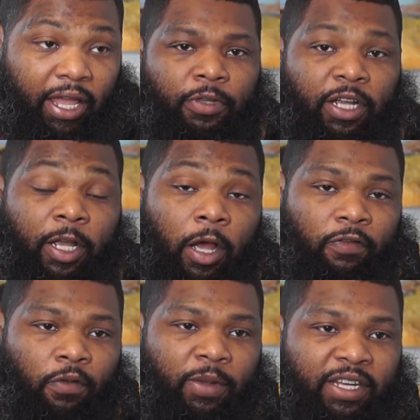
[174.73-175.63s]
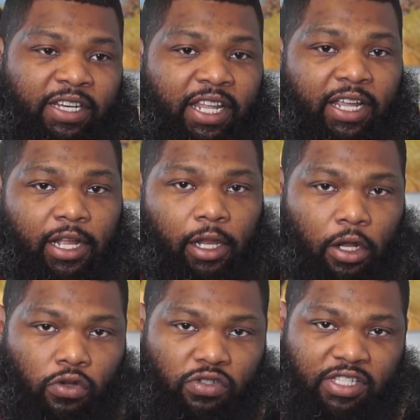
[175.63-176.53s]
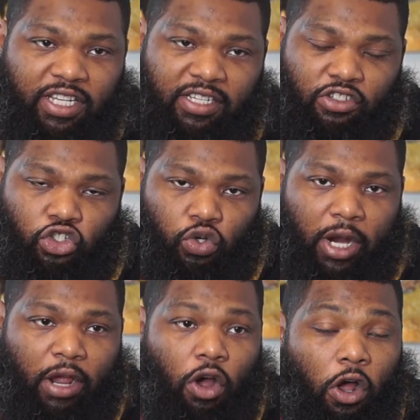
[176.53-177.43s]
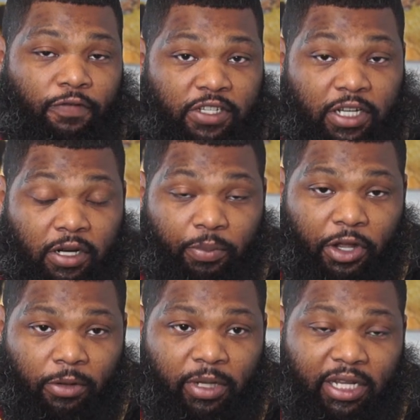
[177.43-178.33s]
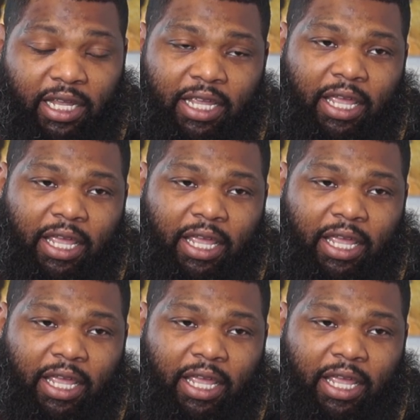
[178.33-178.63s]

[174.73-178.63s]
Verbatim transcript: The government did close this trial off to the public